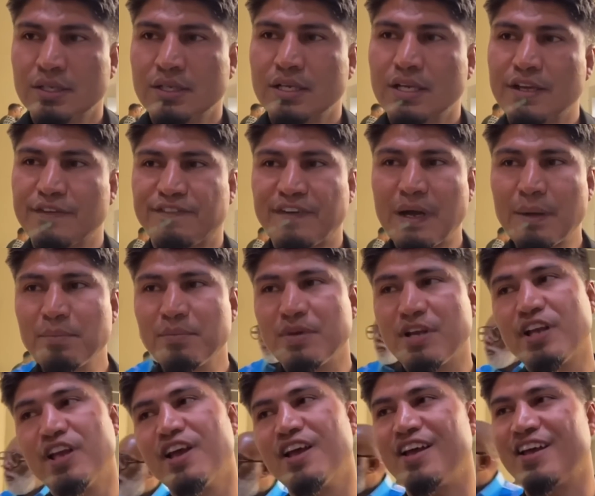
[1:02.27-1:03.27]
if I'm
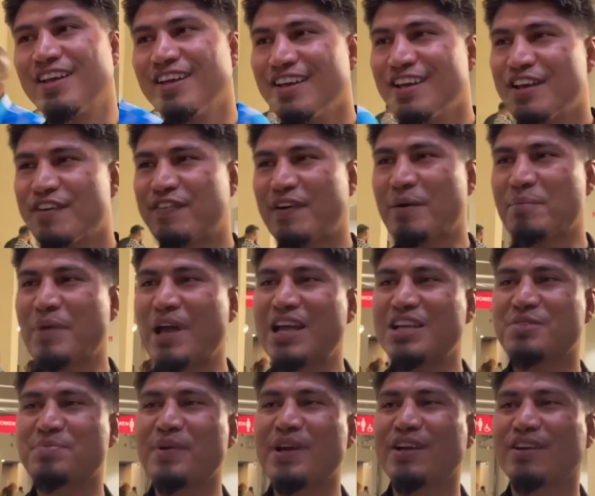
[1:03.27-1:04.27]

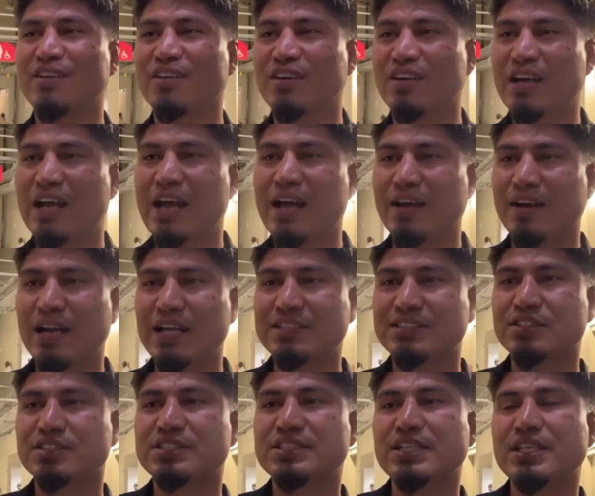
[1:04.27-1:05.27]
matchmaker, I'd like
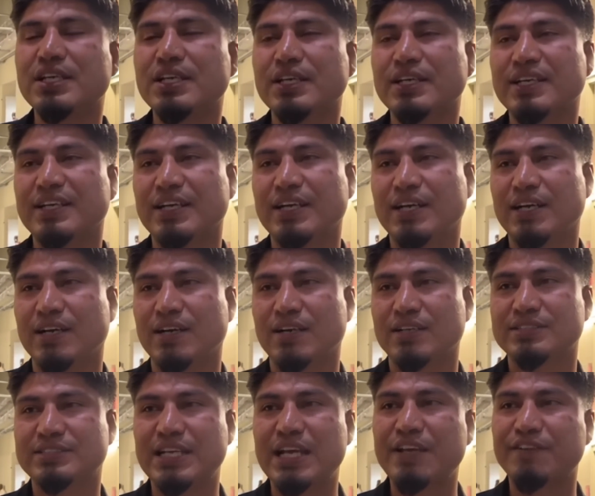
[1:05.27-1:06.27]
to see
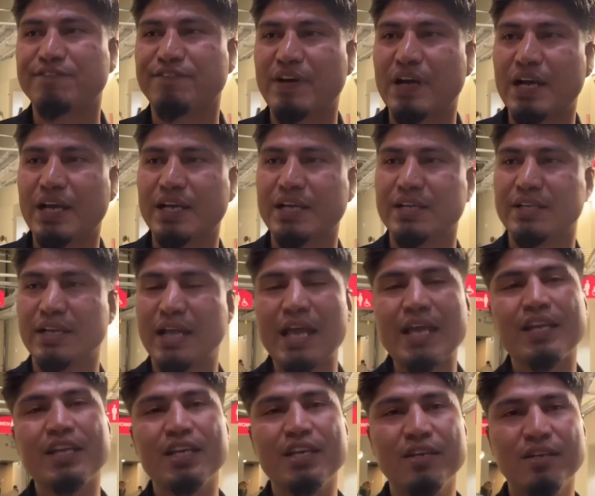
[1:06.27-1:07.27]
Tank fight
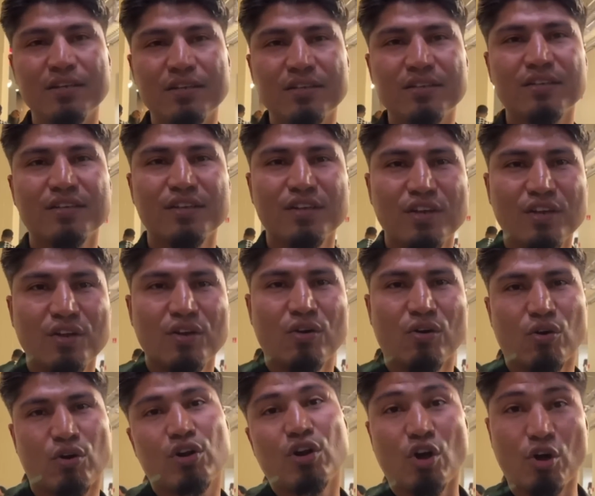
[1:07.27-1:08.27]
Haney
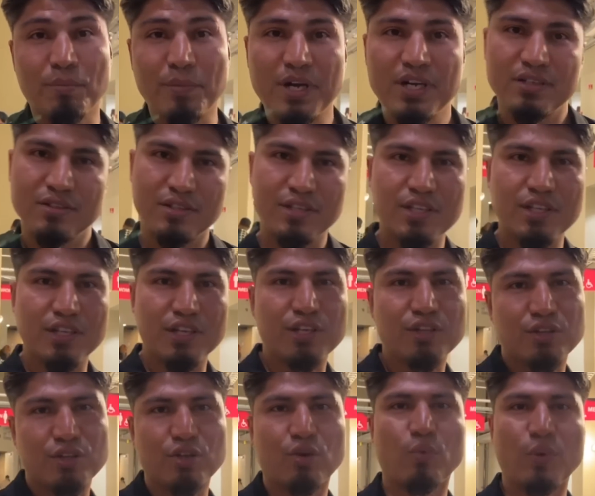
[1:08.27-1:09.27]
or Loma.
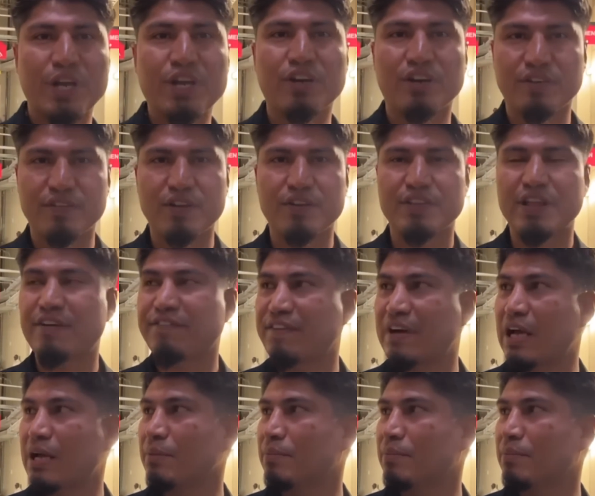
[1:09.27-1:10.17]
Mm-hmm. You know, winner of that fight.